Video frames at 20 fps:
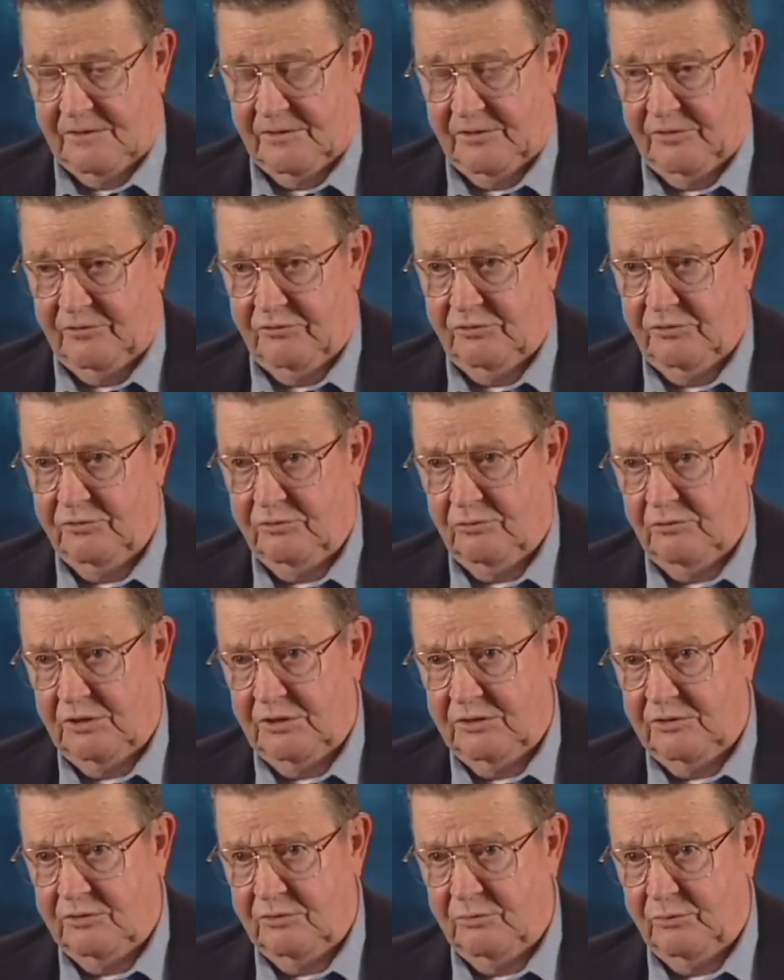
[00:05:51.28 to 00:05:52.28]
one hundred
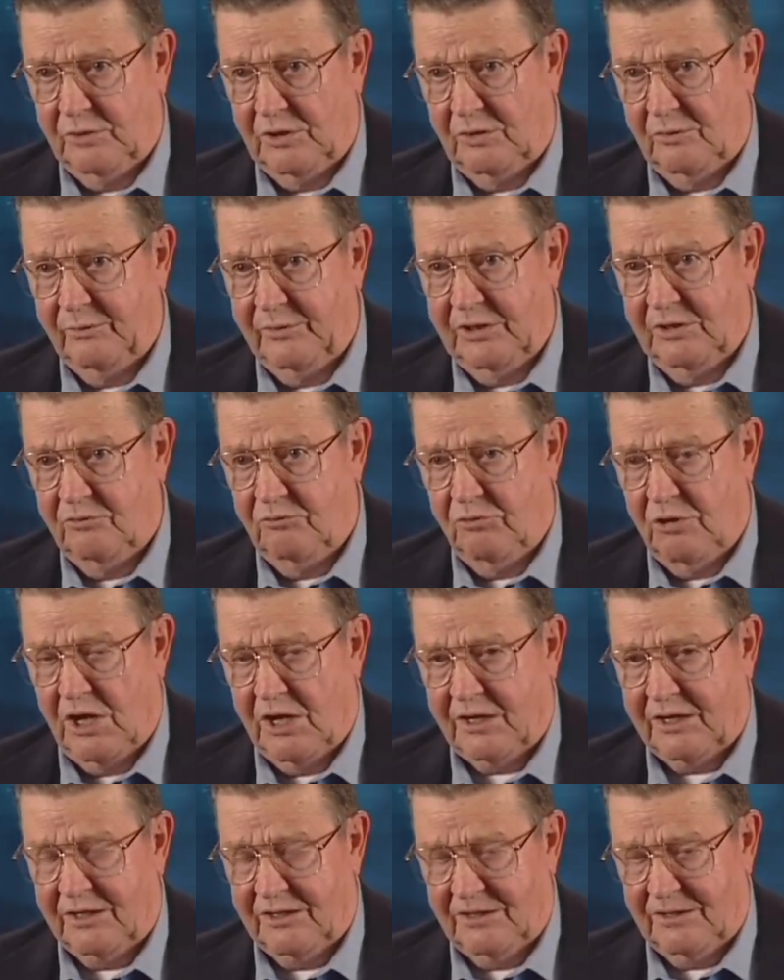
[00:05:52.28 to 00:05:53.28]
twenty-two millimeter
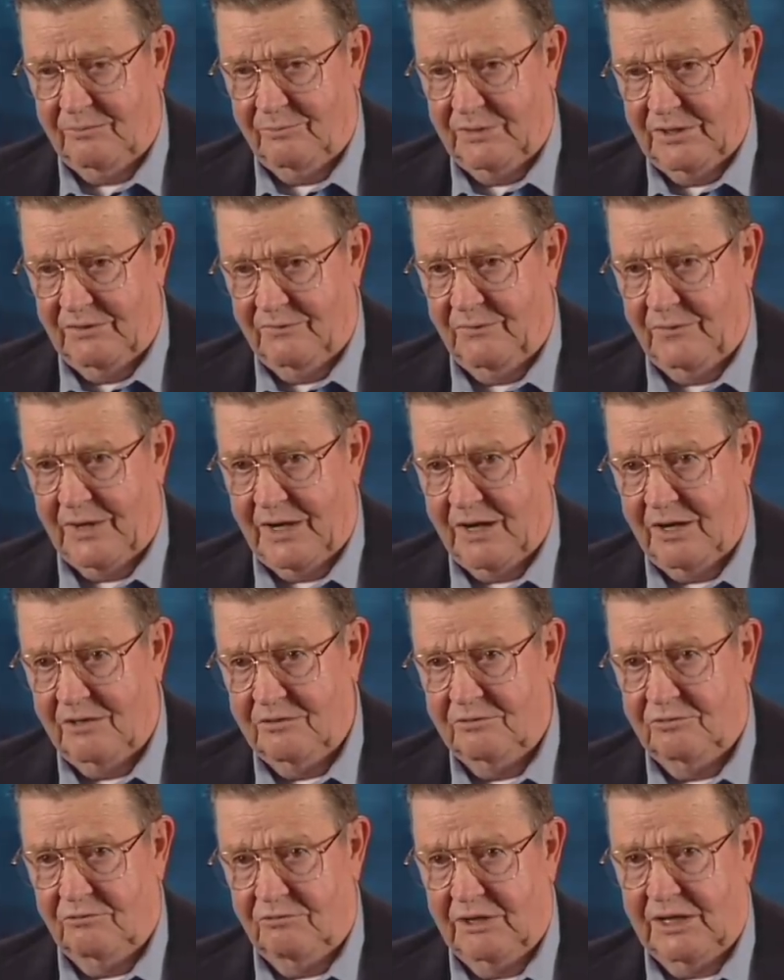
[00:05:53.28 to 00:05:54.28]
rocket had been
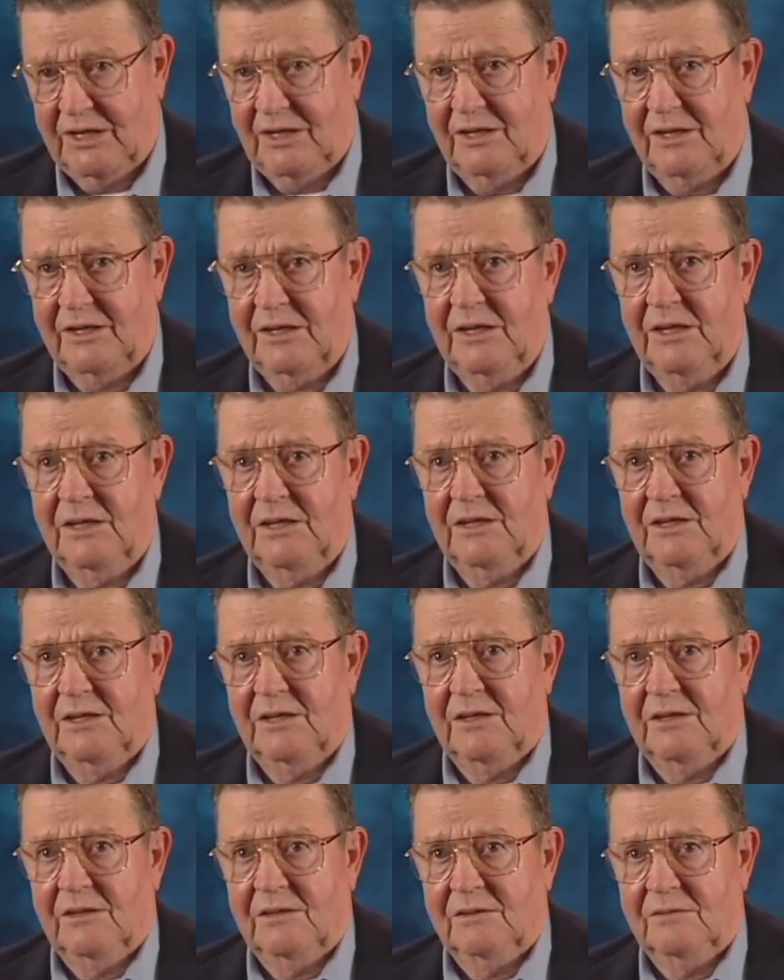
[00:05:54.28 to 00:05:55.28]
fired directly
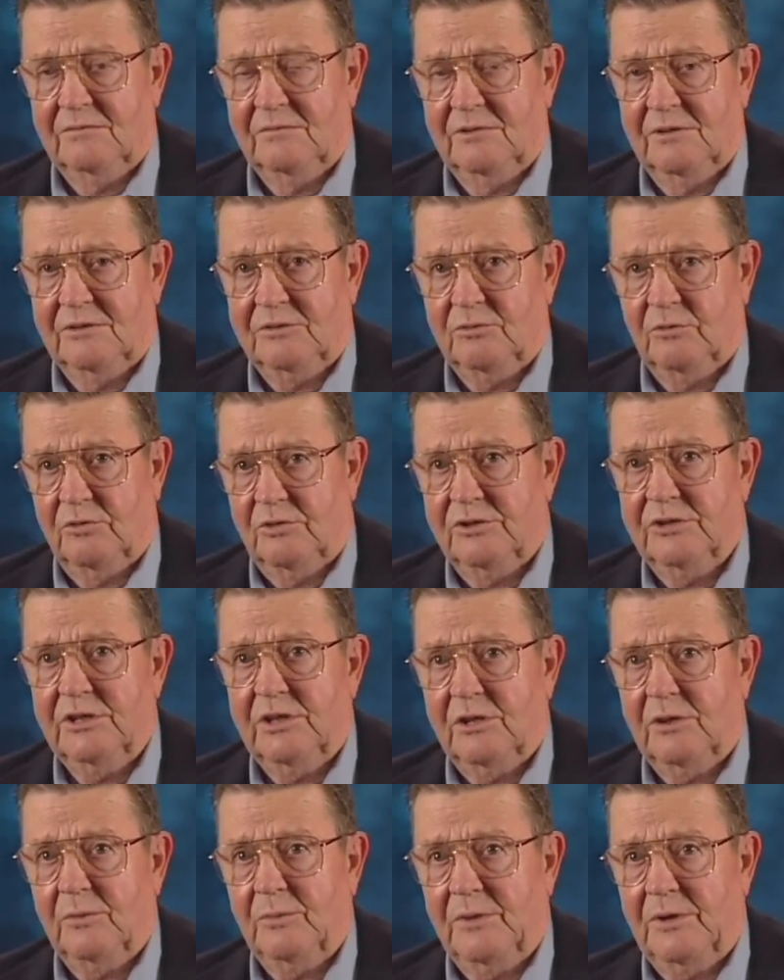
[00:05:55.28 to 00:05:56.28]
toward the
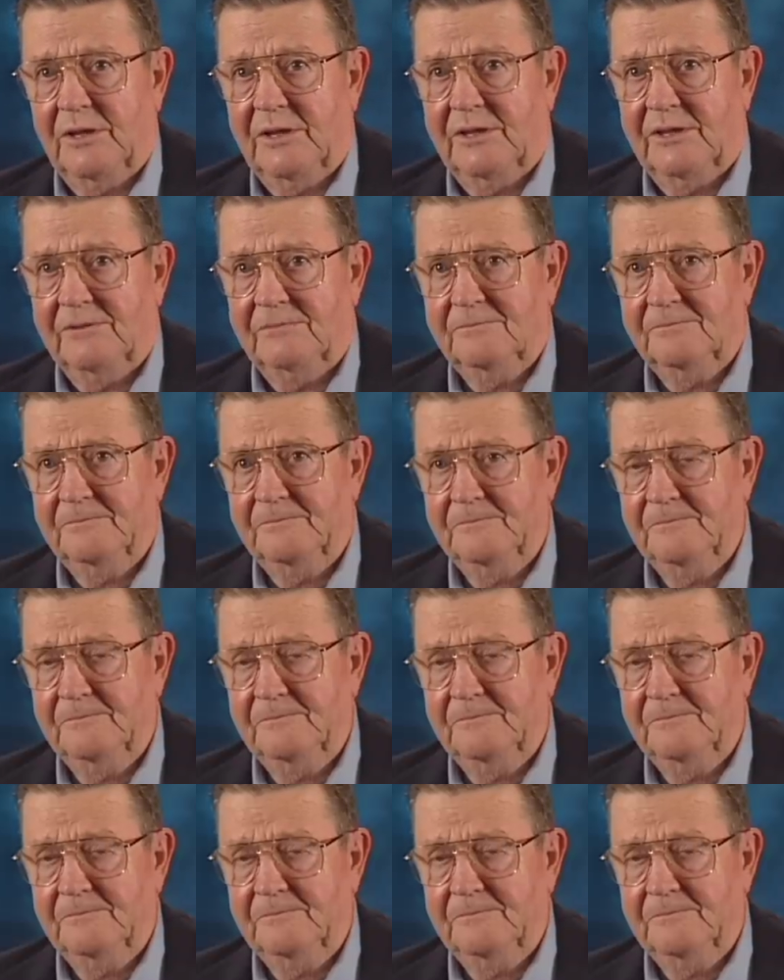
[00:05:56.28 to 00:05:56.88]
airplane,